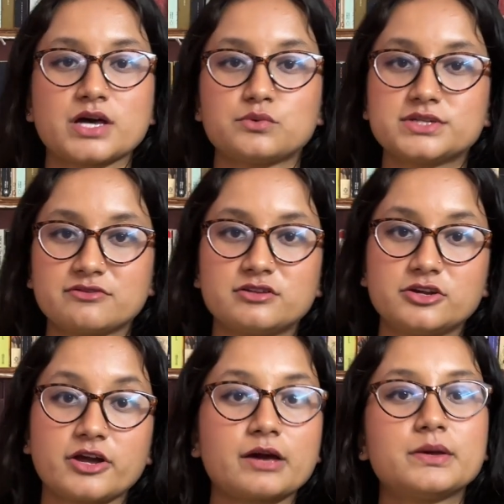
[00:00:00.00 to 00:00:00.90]
I would
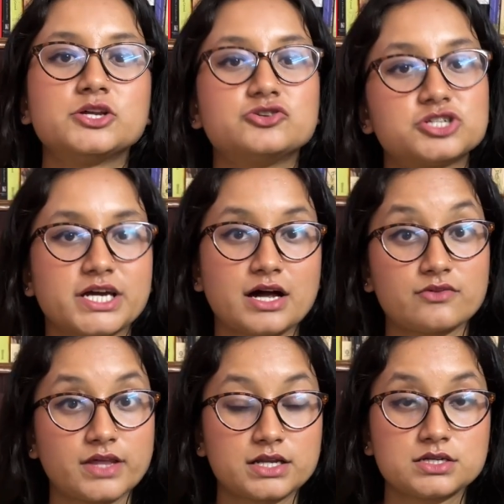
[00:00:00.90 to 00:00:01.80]
definitely recommend you to check
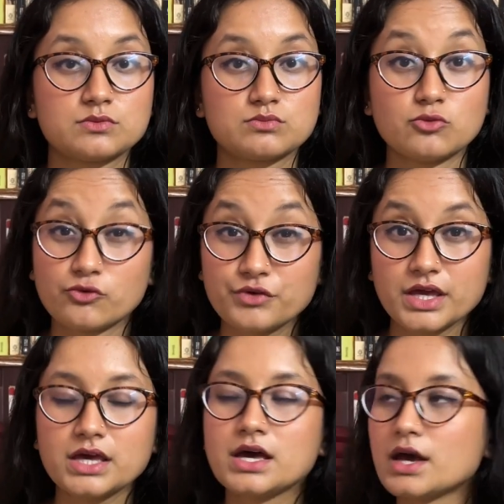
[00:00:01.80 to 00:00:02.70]
out that
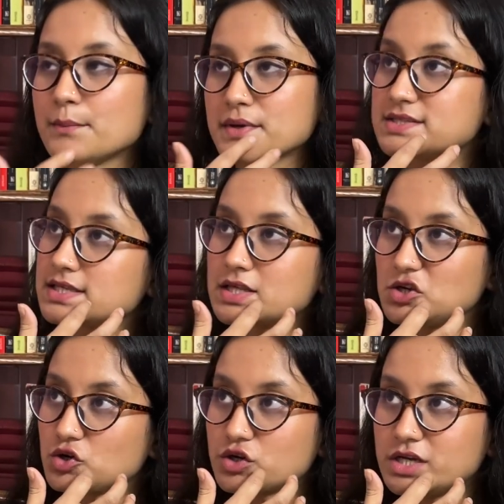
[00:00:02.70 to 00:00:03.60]
movie, because I think
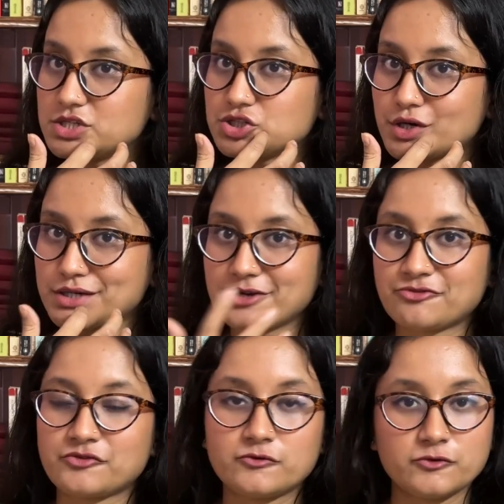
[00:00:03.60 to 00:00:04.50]
you're going to enjoy it
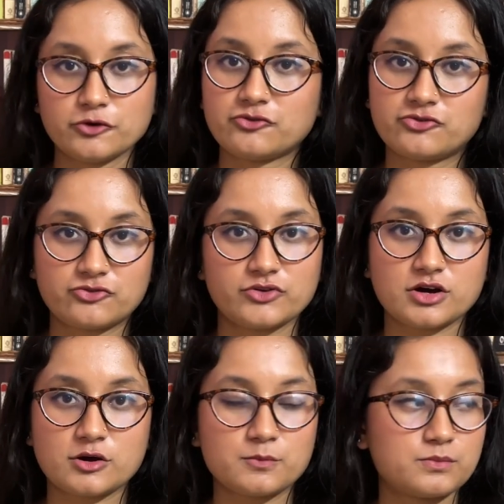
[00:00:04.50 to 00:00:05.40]
if you've
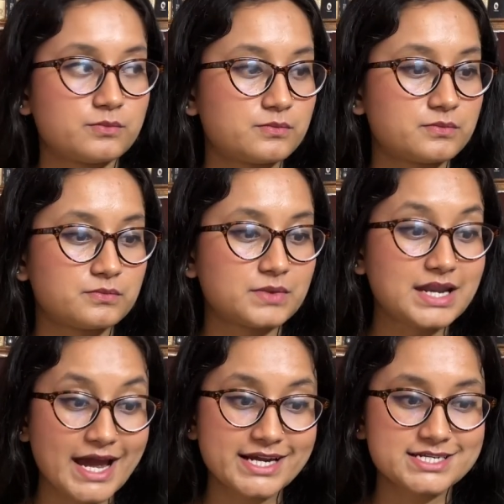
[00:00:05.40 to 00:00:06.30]

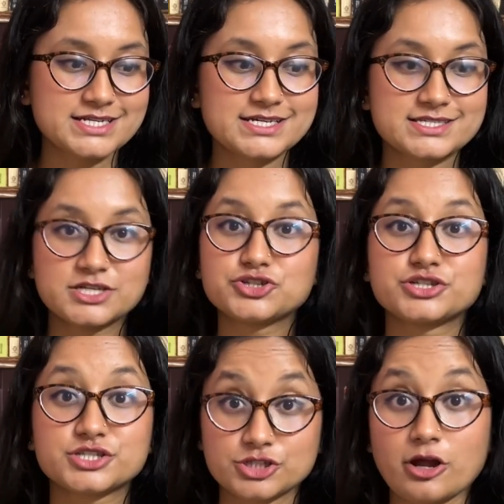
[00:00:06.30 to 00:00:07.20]
liked listening to
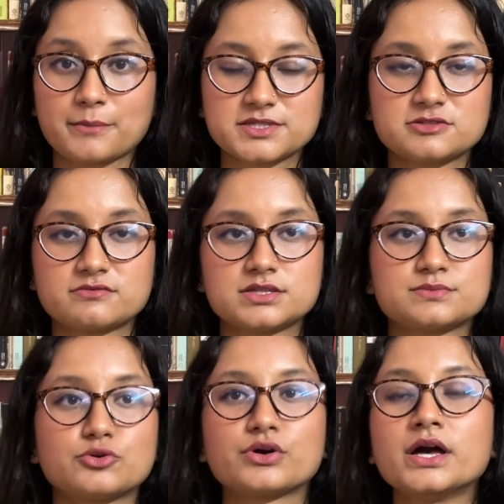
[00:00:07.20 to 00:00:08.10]
the synopsis of this
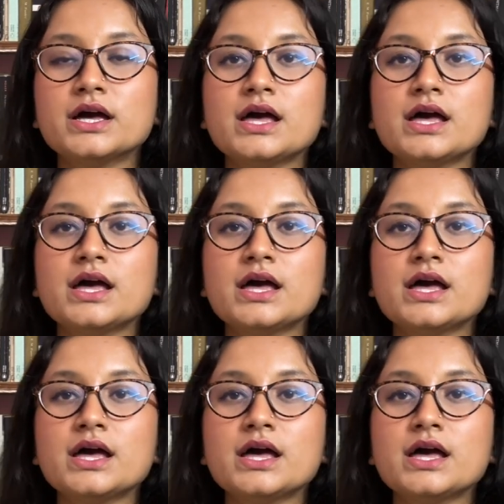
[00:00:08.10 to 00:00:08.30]
book.